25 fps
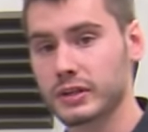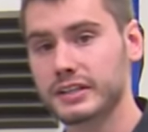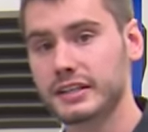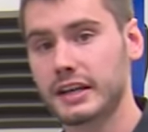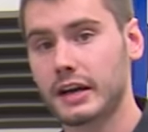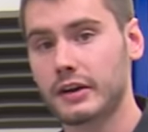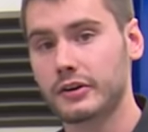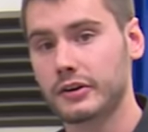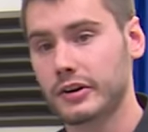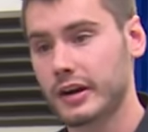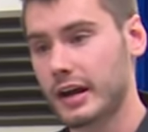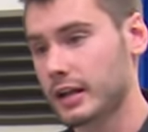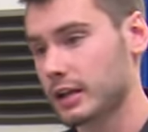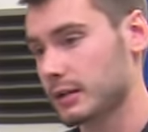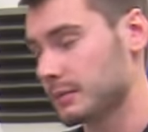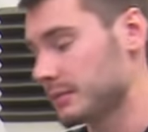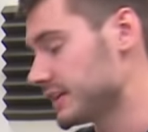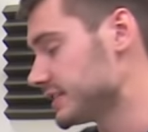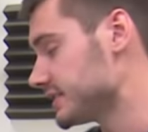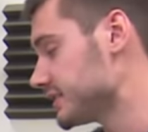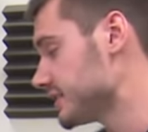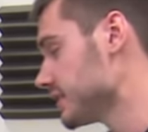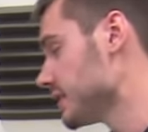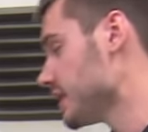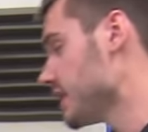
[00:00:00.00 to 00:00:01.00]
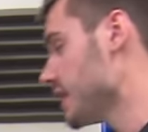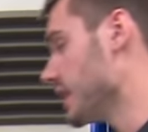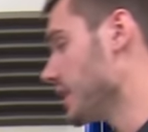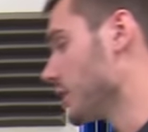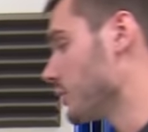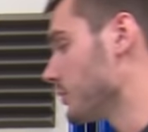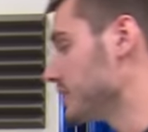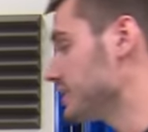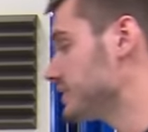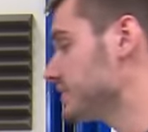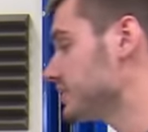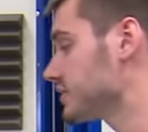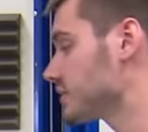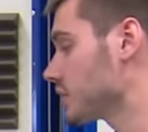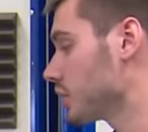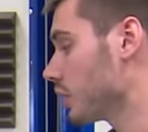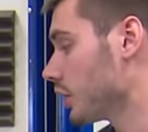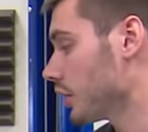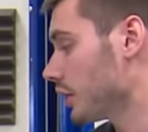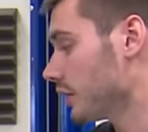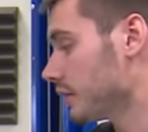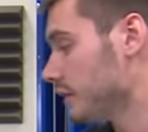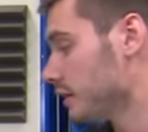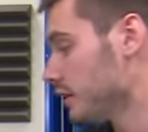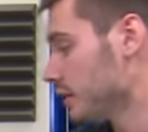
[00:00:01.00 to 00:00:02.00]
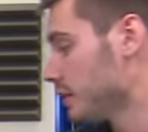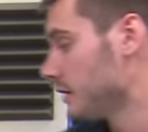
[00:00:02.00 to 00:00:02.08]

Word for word: down our elements, increases current.